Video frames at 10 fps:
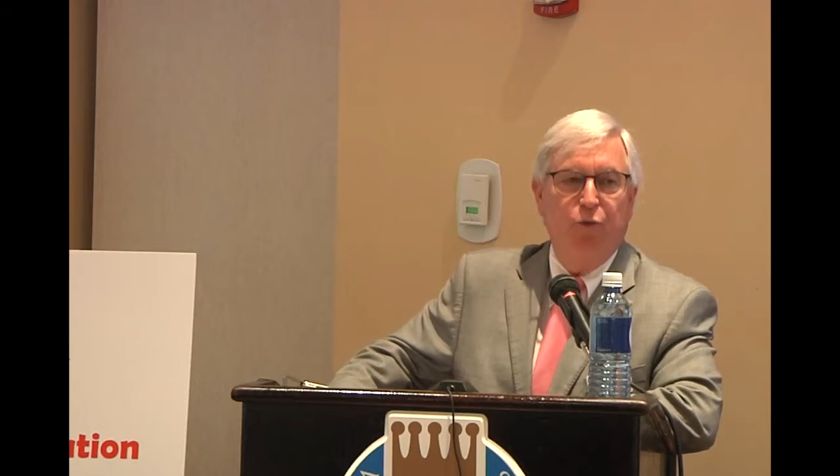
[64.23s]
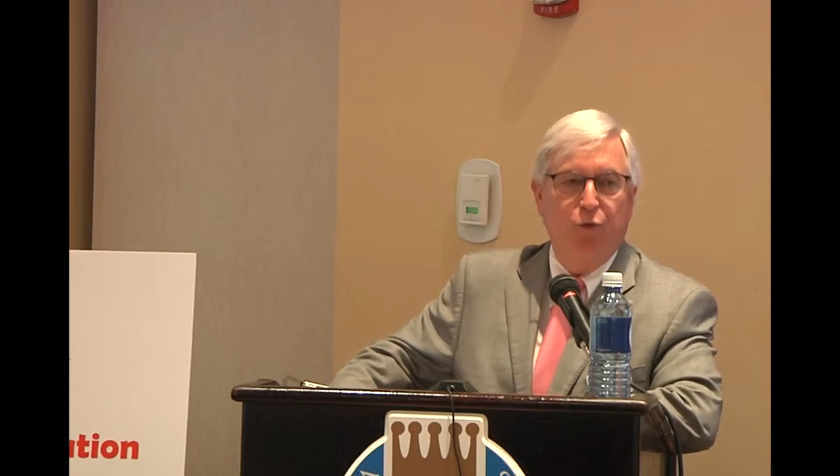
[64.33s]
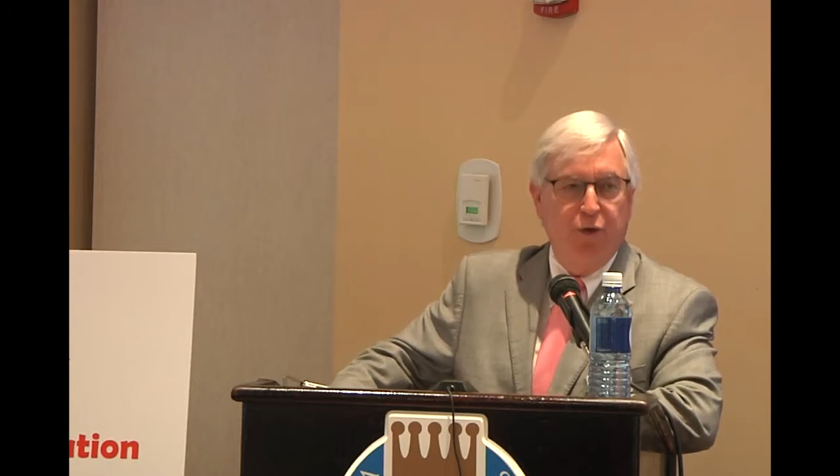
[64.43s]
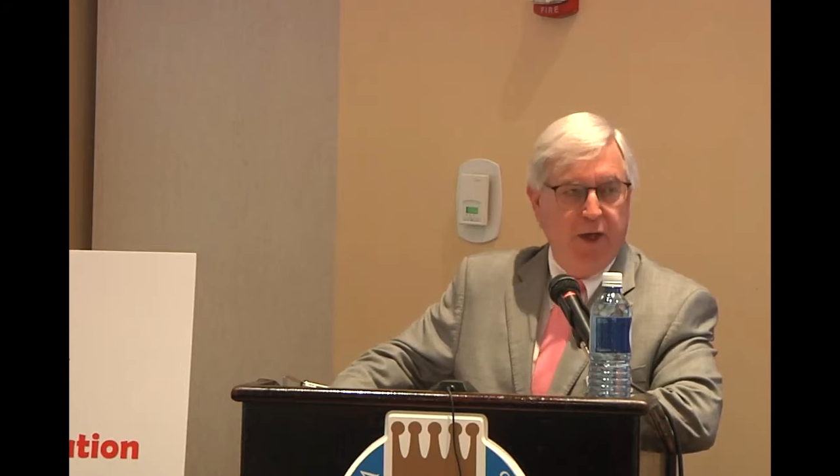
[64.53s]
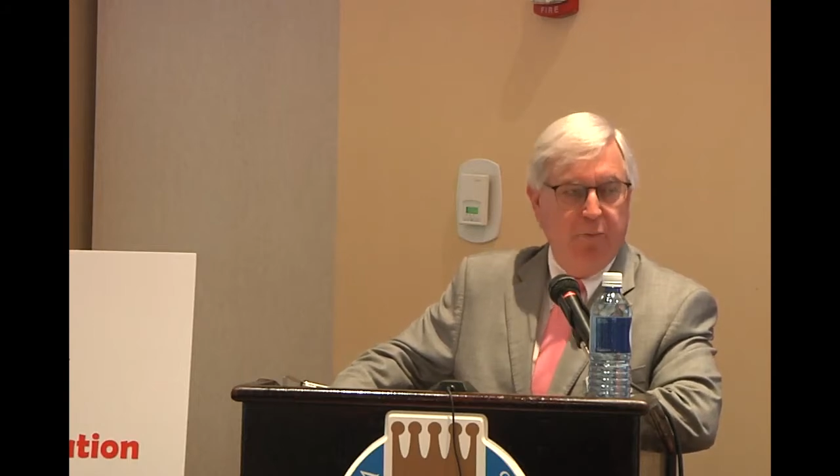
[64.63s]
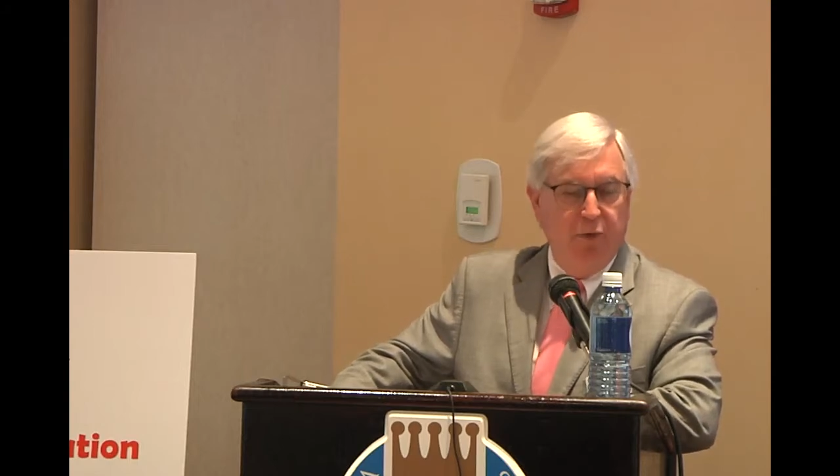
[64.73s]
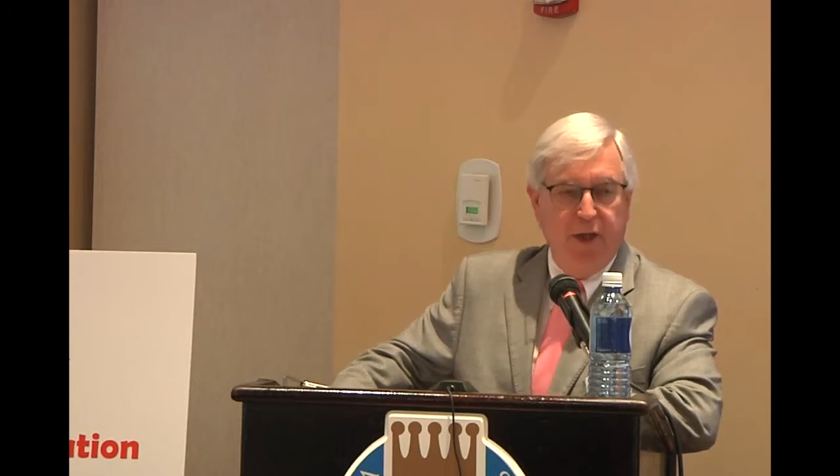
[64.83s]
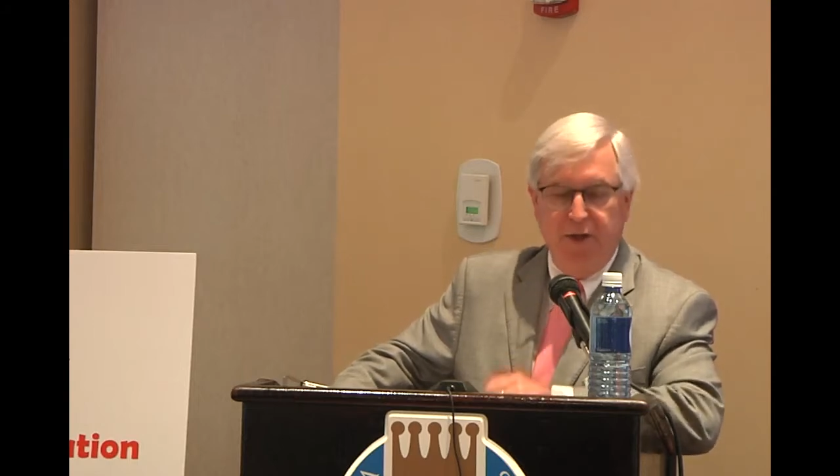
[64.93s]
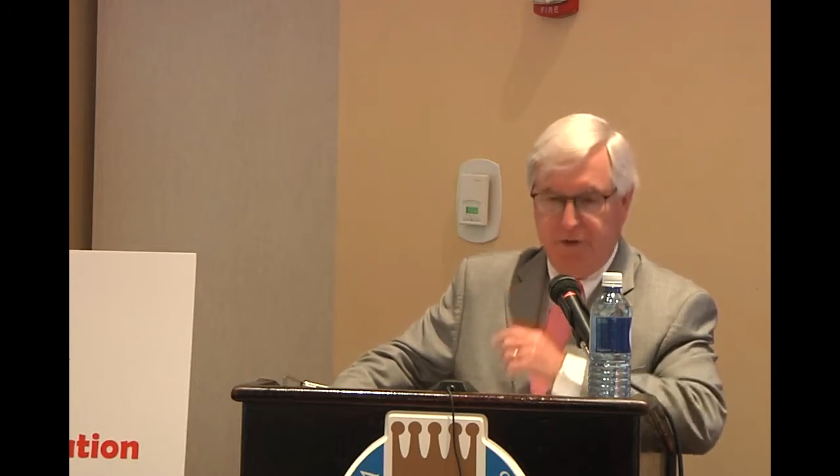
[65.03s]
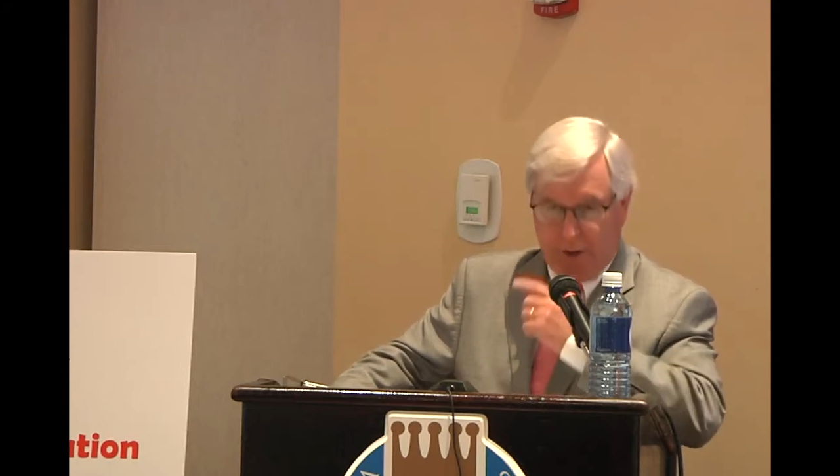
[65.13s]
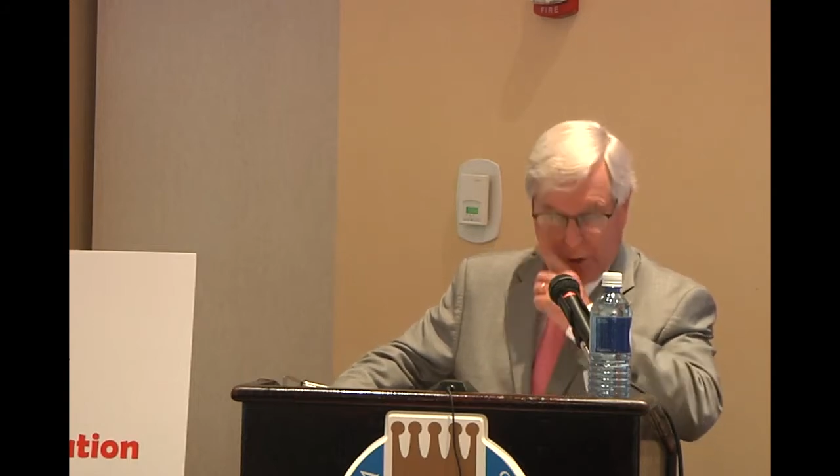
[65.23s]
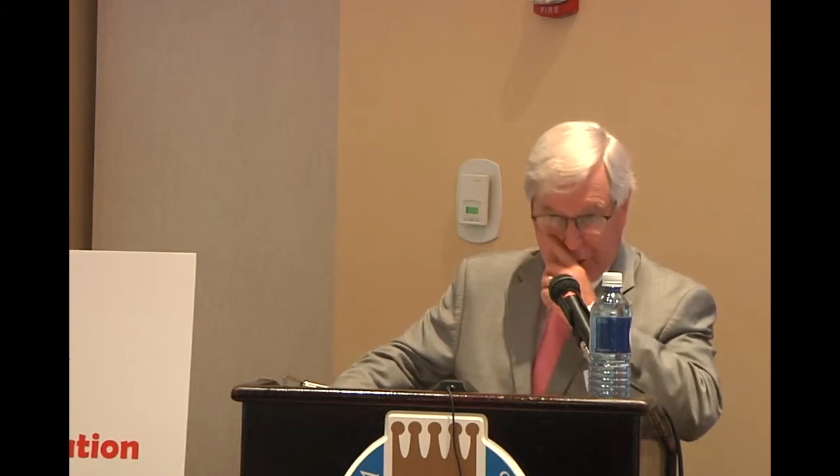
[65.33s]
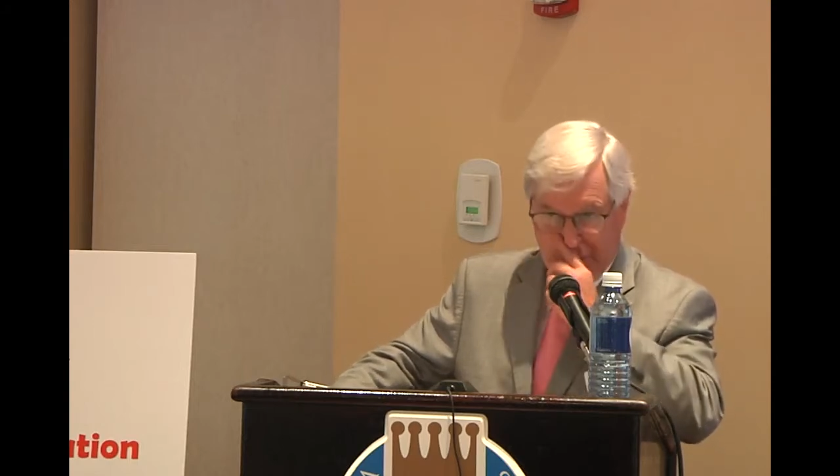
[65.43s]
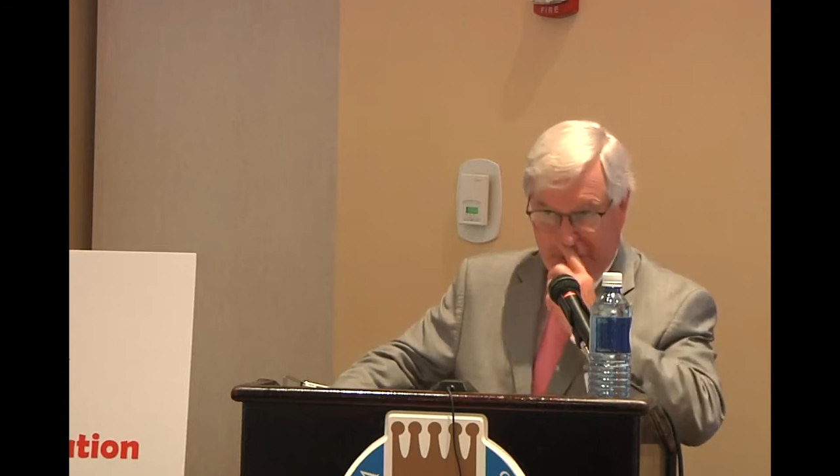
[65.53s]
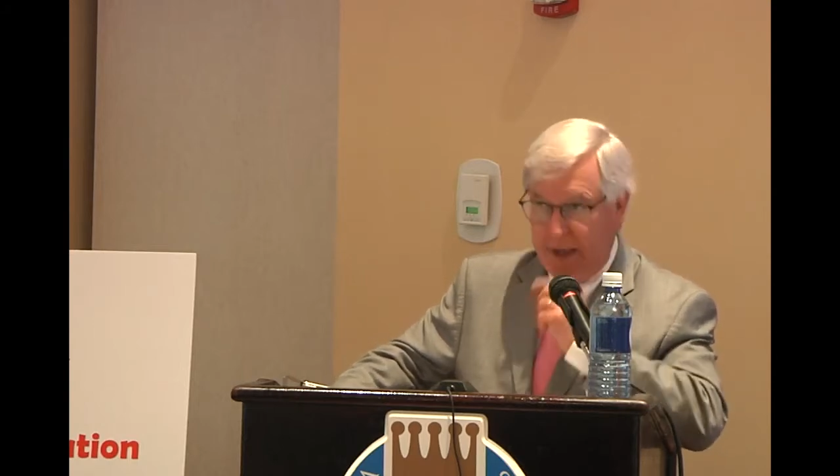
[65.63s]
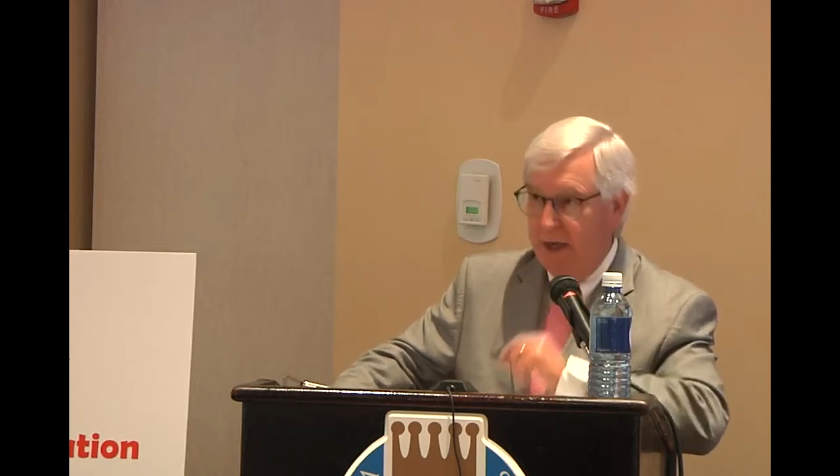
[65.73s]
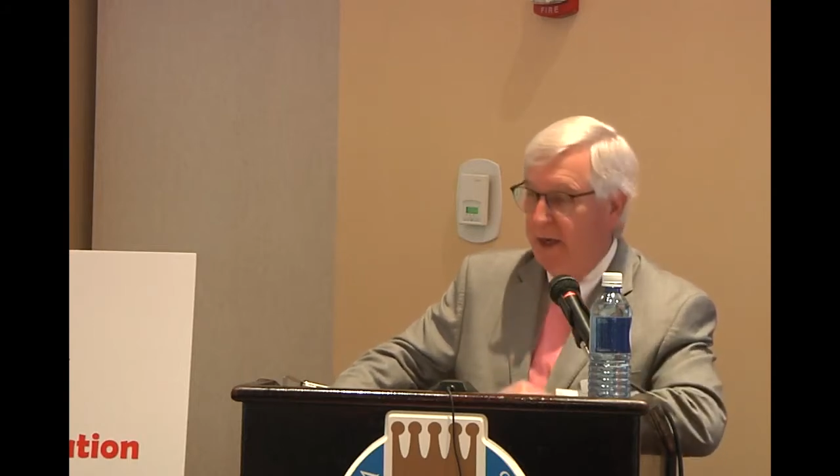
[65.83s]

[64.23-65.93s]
will take place in Hershey,